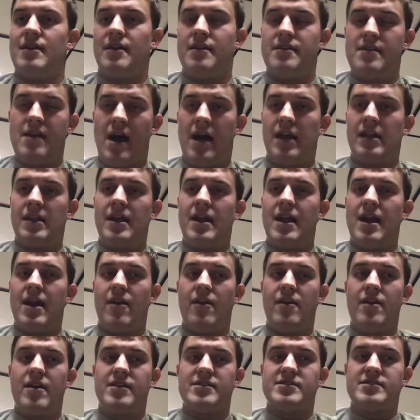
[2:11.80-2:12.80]
non-lit
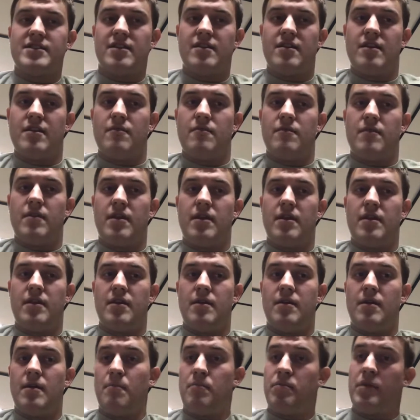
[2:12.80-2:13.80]
areas,
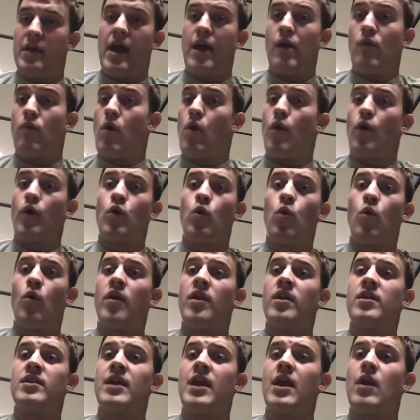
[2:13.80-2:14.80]
and plan a route
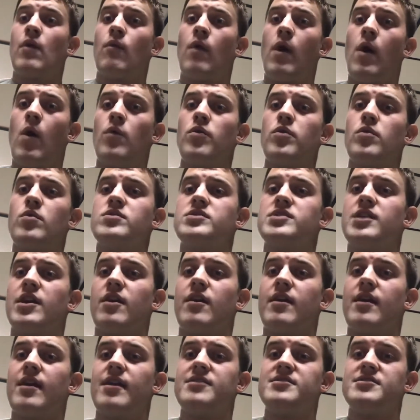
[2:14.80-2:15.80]
accordingly around those
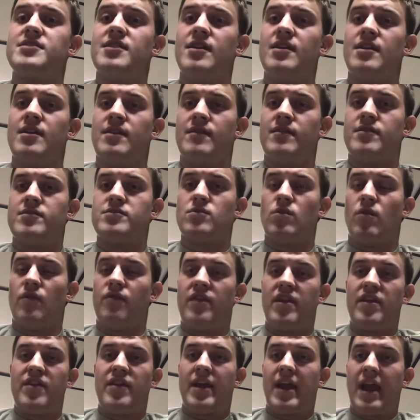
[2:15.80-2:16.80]
areas. So if
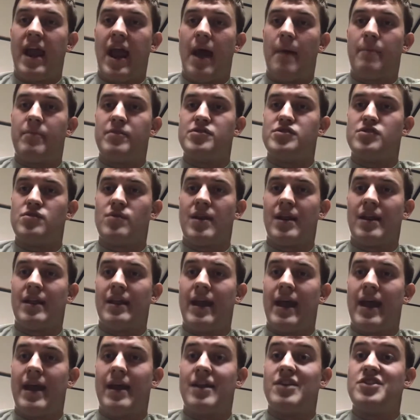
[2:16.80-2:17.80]
anything happens, you can
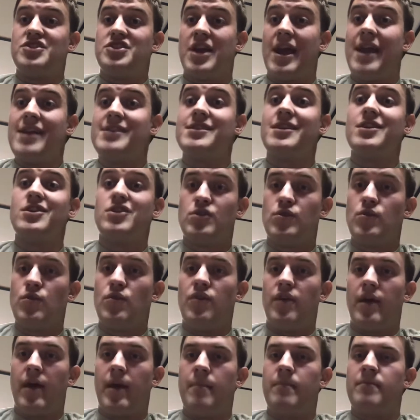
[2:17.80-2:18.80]
land adjacent to
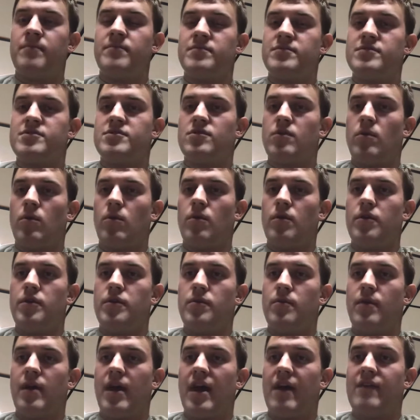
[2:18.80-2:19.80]
them, so
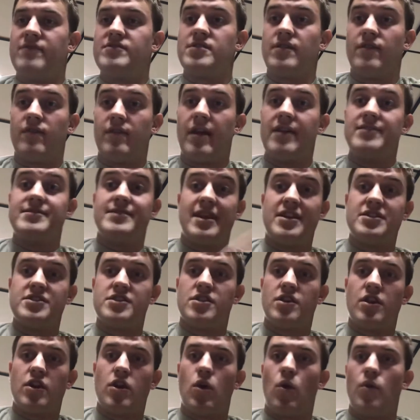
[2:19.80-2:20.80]
you have
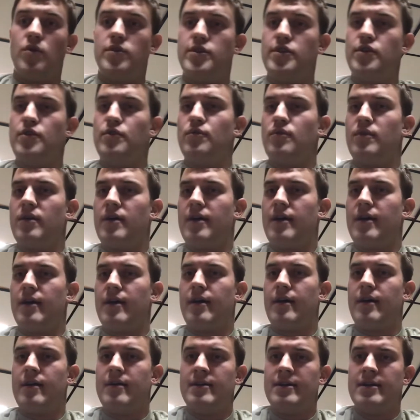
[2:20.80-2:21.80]
civilization to go
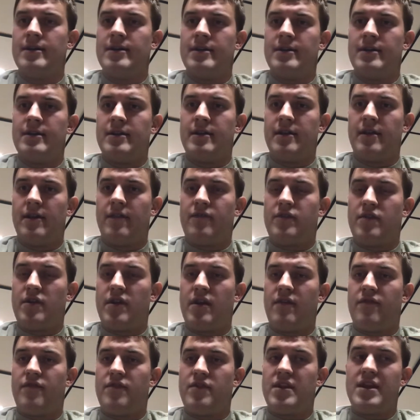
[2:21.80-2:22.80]
to if
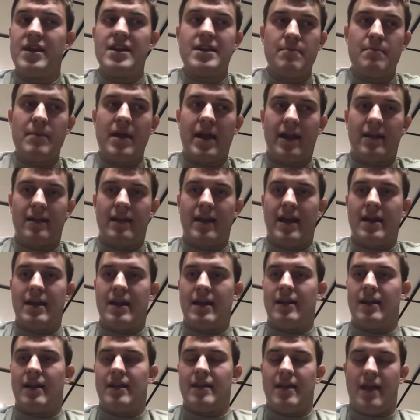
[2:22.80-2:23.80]
you need to make a
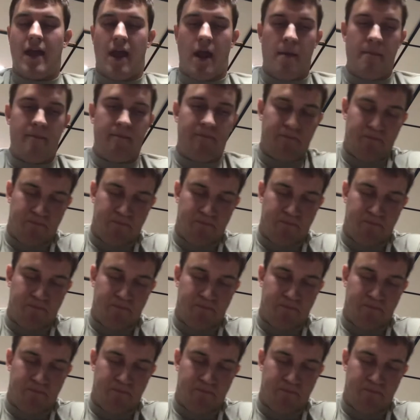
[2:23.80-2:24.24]
landing like that.